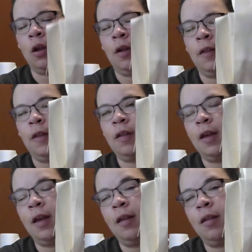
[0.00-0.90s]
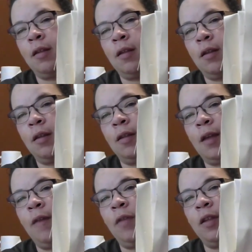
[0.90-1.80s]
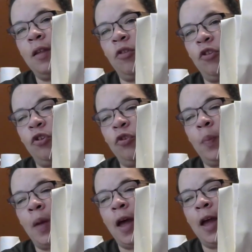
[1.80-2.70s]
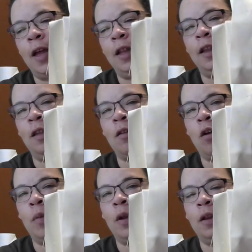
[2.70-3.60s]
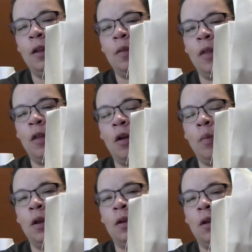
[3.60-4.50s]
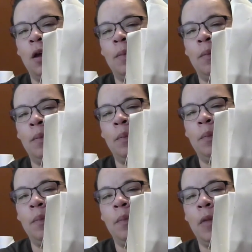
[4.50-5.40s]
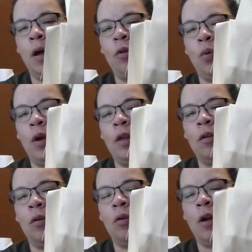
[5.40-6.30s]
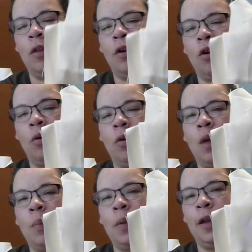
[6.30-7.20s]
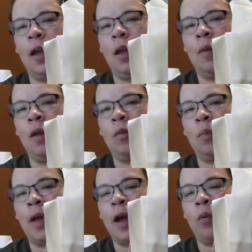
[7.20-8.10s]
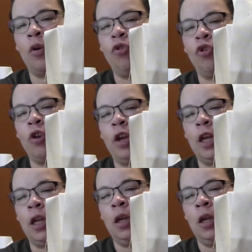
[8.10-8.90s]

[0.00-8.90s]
This is Save the Stitches by Elizabeth Almond, otherwise known, or I think her company name is Blackwork Journey.